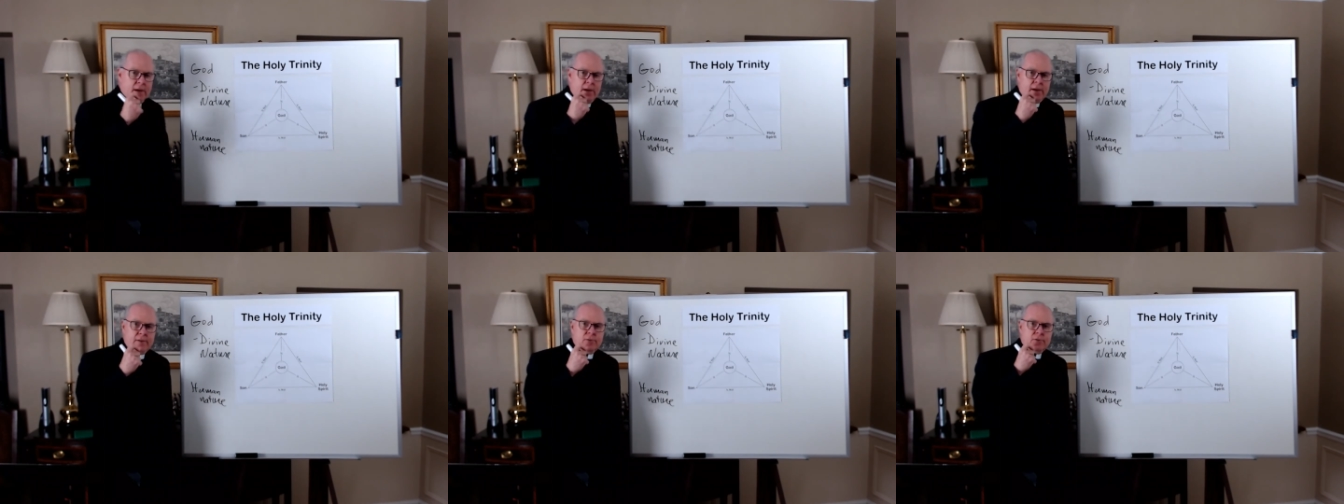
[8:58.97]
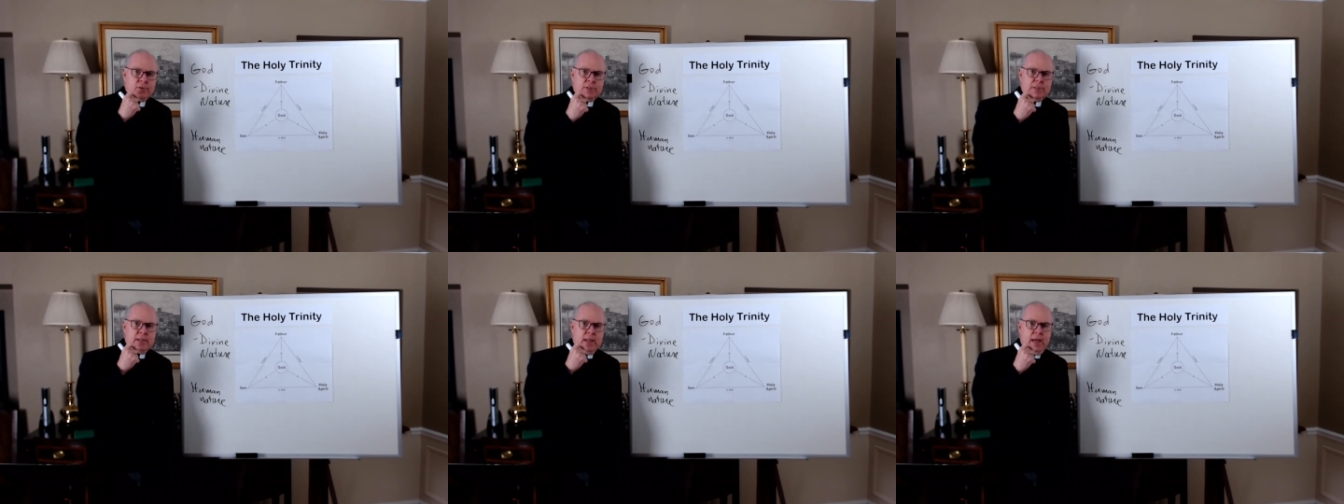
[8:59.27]

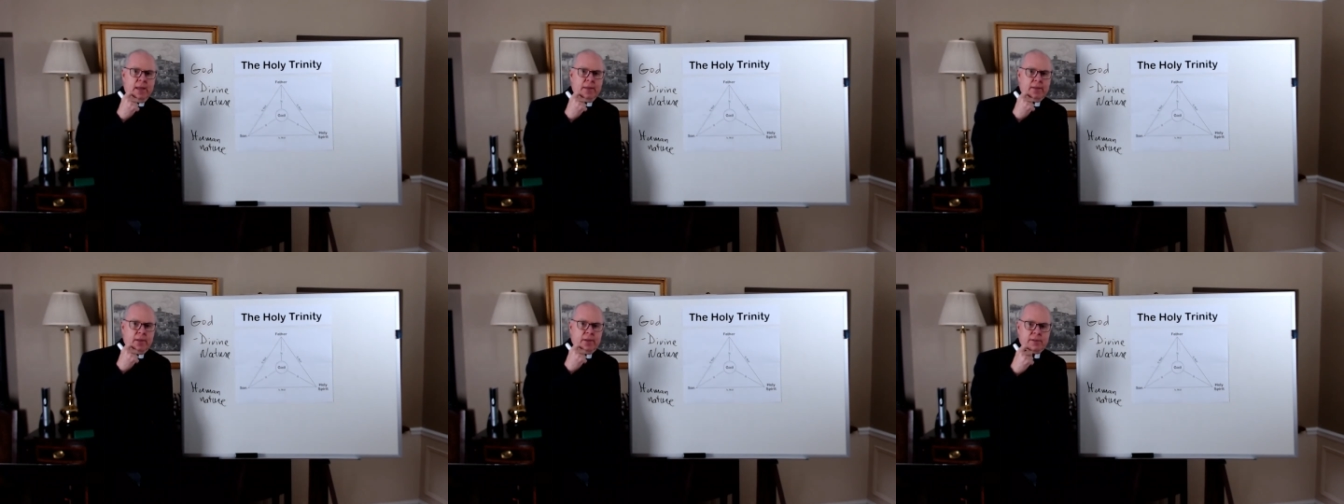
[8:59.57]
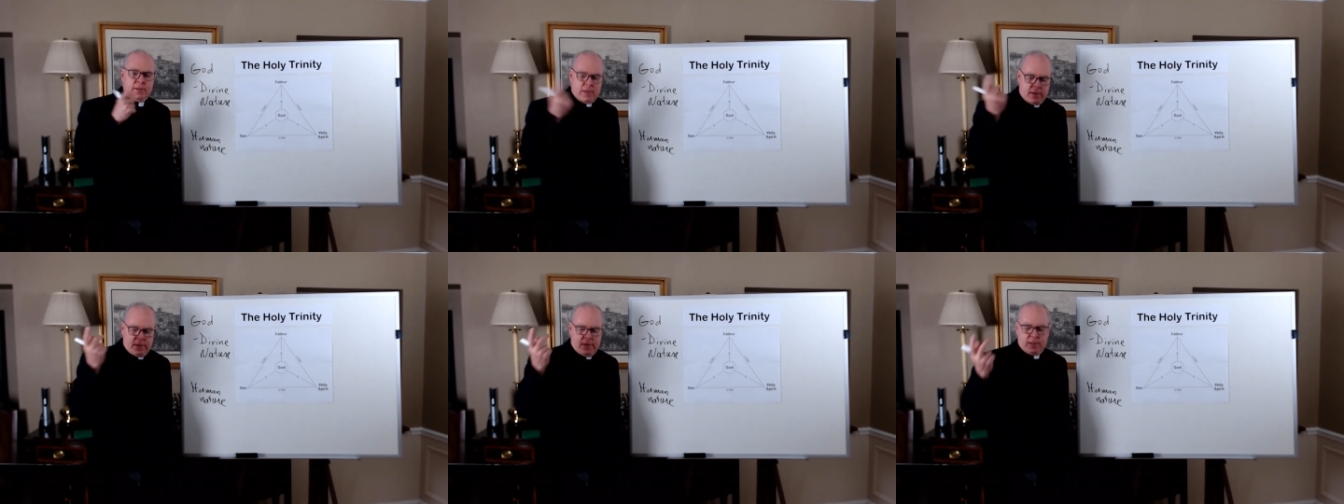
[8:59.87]
understand
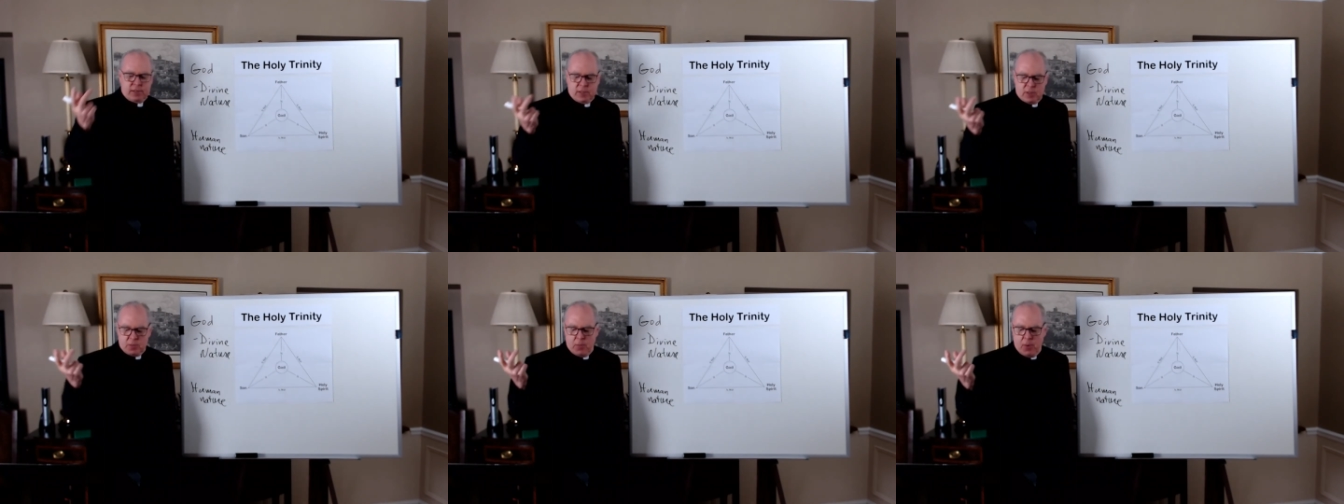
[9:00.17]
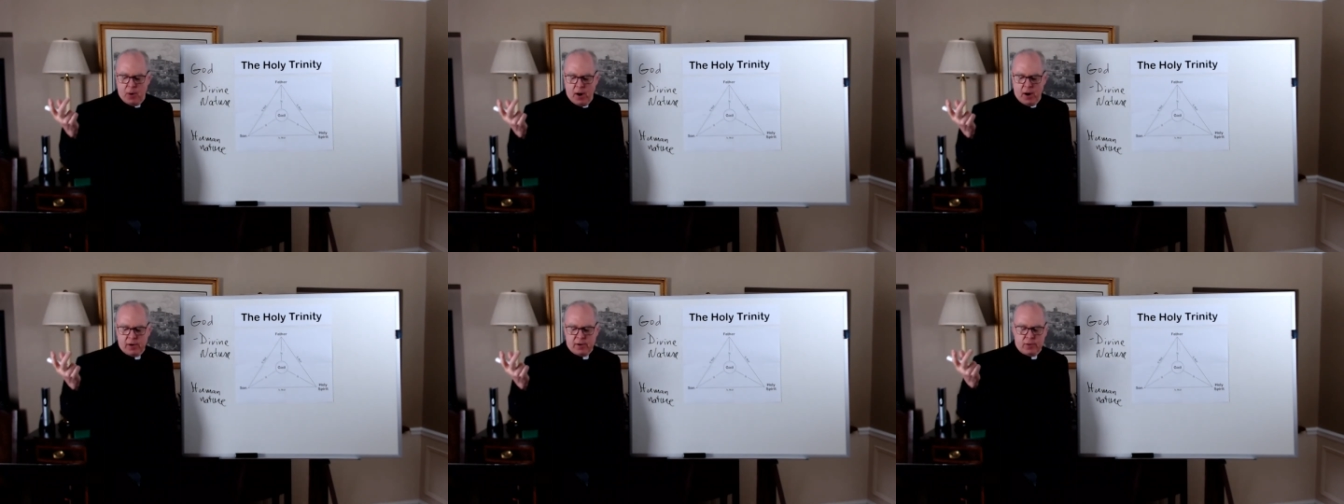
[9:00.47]
this, and this is
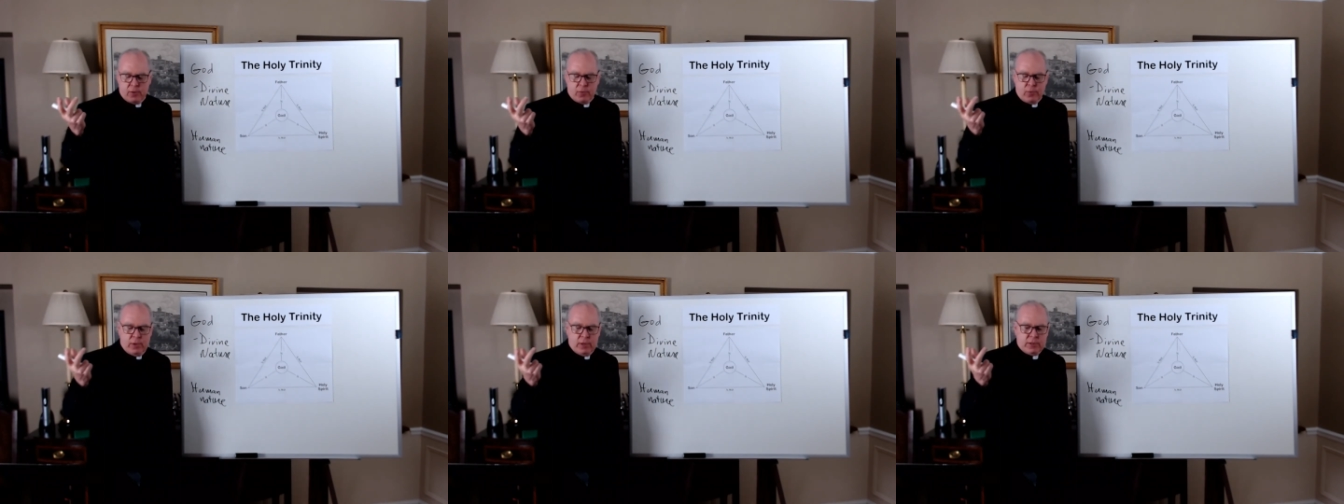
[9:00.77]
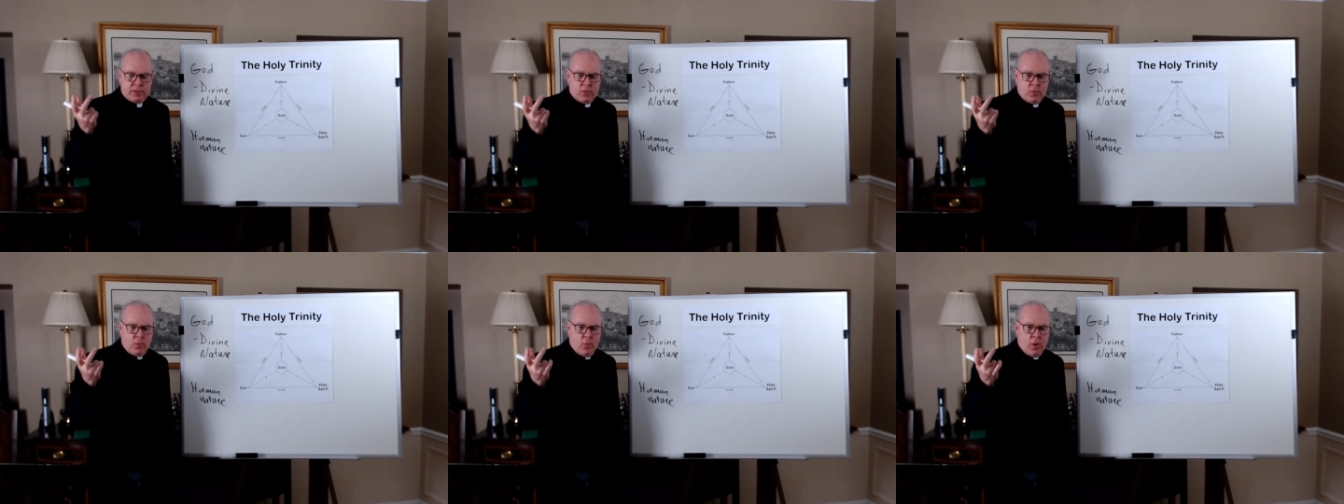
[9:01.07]
part of the
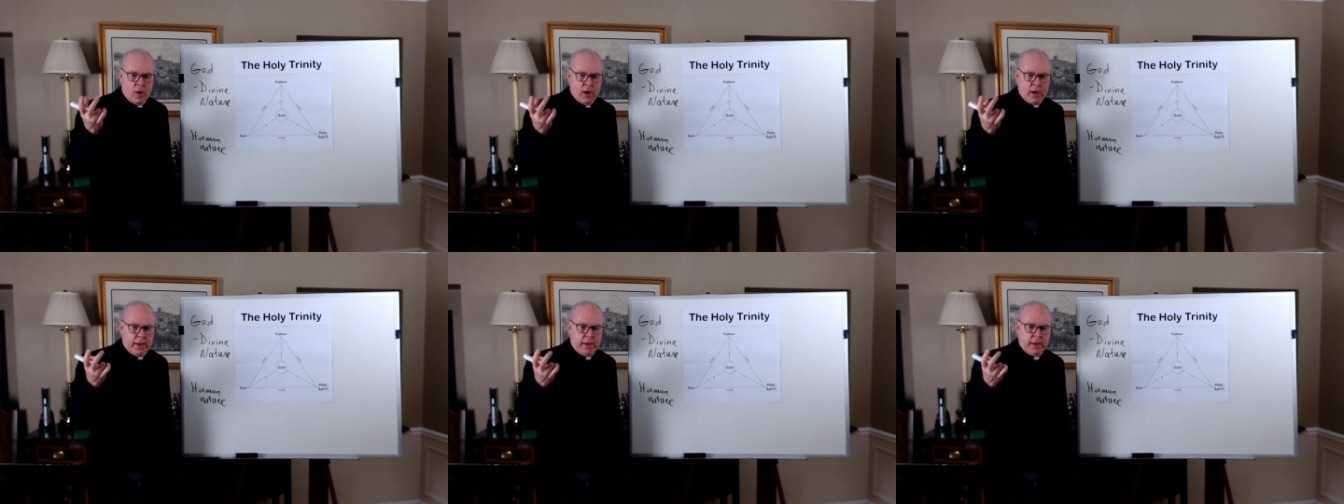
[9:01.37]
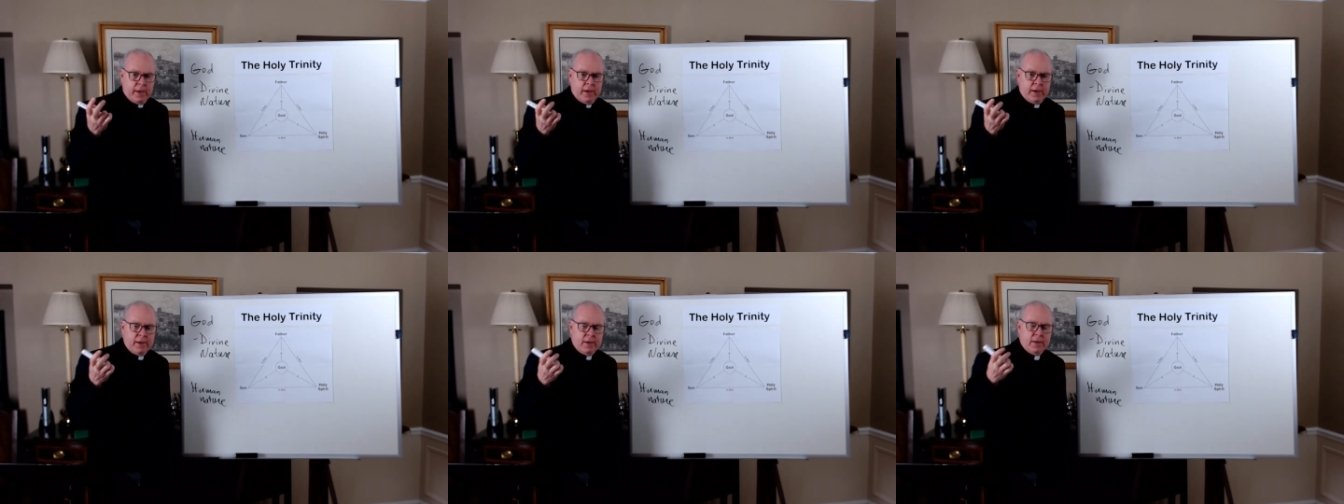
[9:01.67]
reason
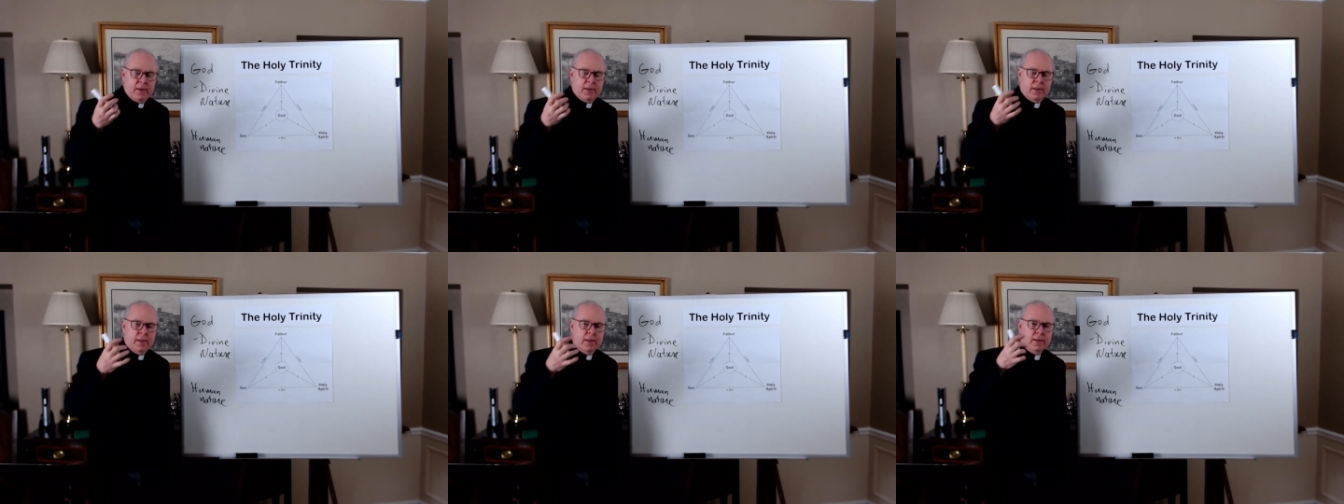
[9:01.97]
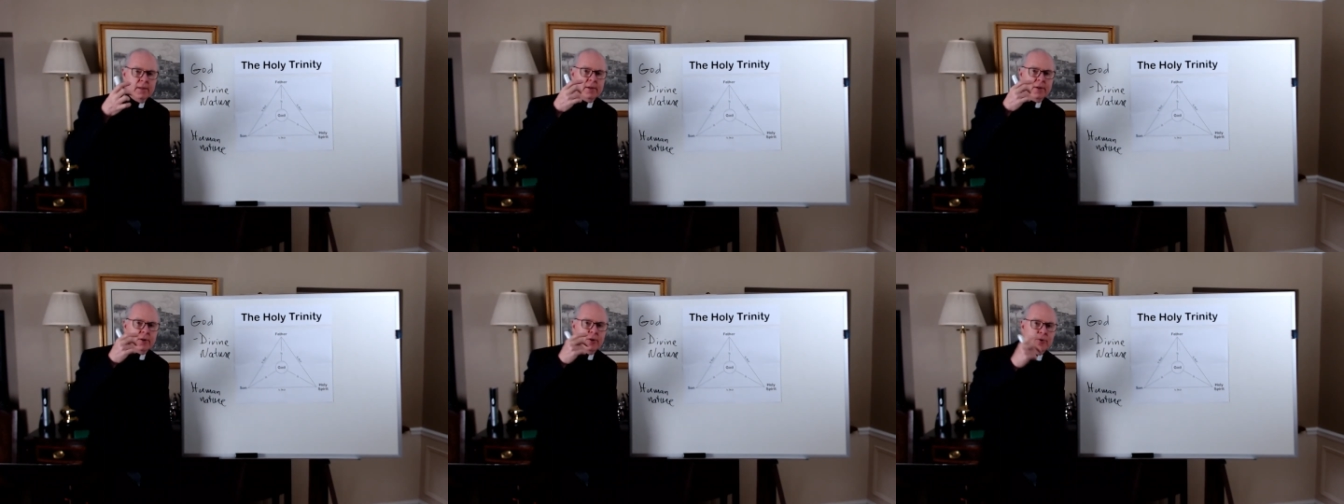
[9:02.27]
why
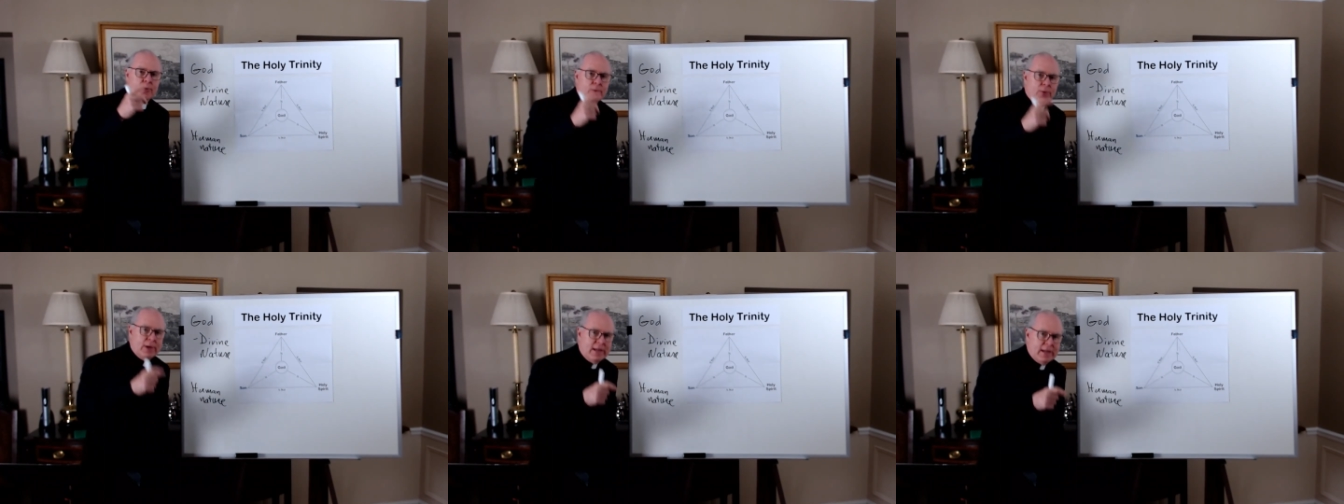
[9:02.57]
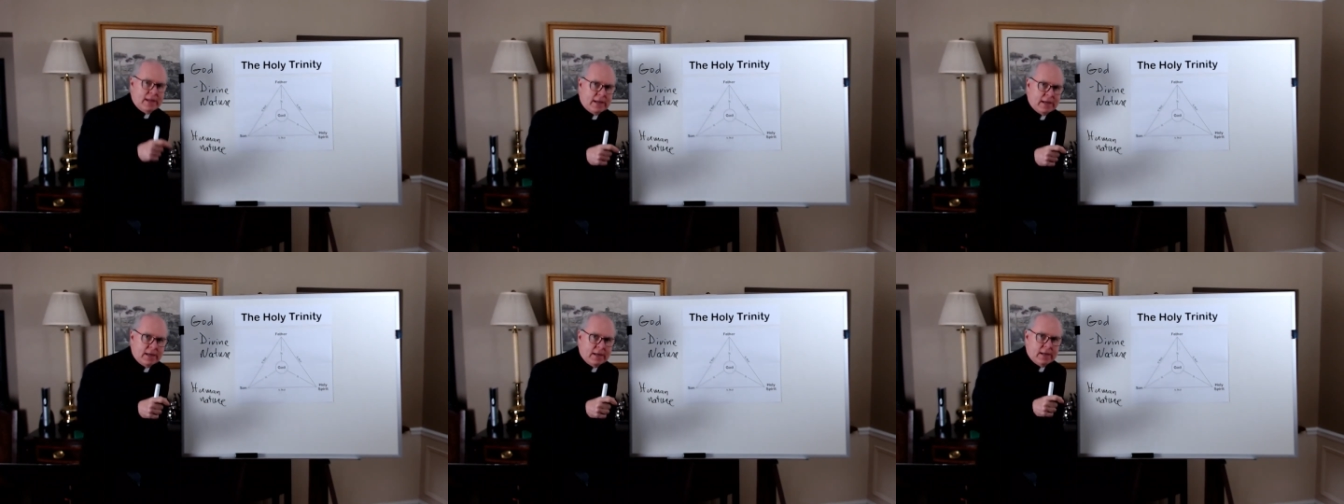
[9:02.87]
the
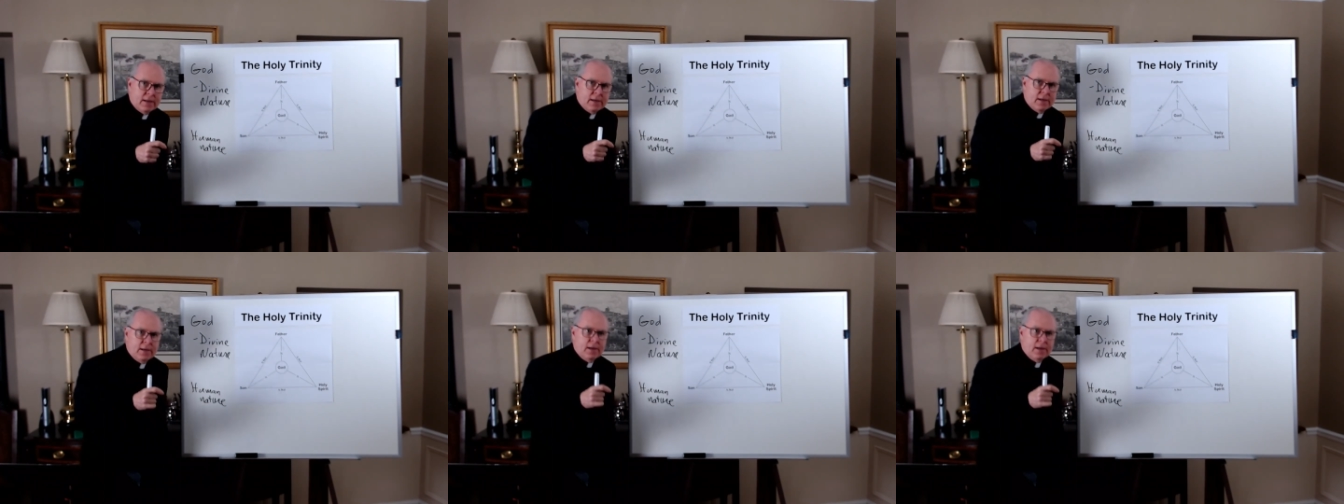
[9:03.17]
creed